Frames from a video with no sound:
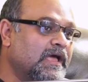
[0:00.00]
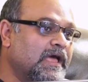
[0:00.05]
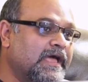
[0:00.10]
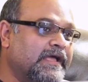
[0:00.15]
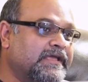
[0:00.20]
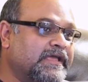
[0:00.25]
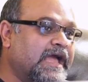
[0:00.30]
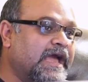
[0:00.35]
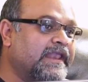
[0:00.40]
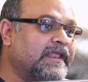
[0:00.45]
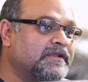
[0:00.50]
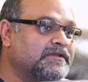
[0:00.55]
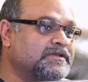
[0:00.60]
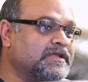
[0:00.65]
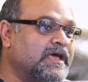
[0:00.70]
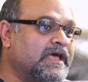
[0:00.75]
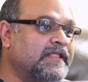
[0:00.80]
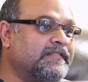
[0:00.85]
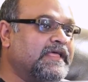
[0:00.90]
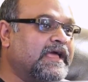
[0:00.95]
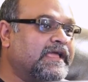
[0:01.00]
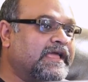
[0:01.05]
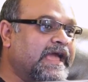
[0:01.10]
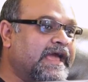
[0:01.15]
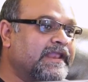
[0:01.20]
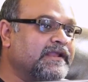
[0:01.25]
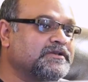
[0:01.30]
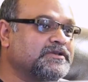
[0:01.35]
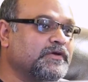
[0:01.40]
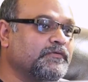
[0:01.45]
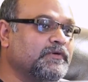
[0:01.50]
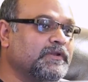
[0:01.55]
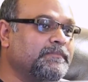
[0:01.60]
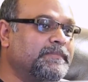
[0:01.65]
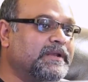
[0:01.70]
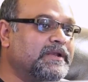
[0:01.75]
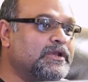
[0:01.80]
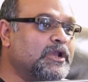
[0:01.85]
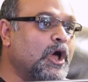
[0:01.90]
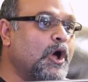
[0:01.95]
a character, and that character will
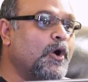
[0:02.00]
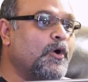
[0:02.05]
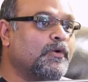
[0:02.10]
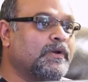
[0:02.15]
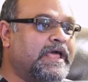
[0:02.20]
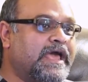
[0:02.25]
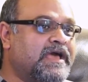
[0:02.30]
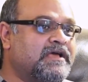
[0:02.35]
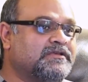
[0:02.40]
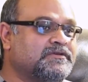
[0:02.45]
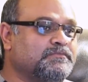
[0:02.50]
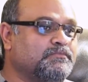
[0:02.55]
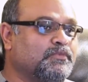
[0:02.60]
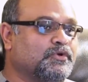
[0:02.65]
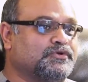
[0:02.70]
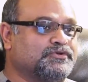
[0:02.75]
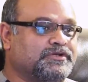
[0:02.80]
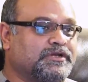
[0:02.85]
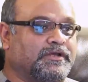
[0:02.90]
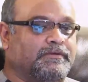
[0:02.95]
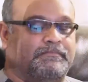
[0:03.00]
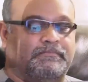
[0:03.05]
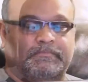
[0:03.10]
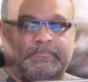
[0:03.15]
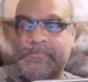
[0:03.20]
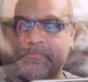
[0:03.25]
be known as Muslim.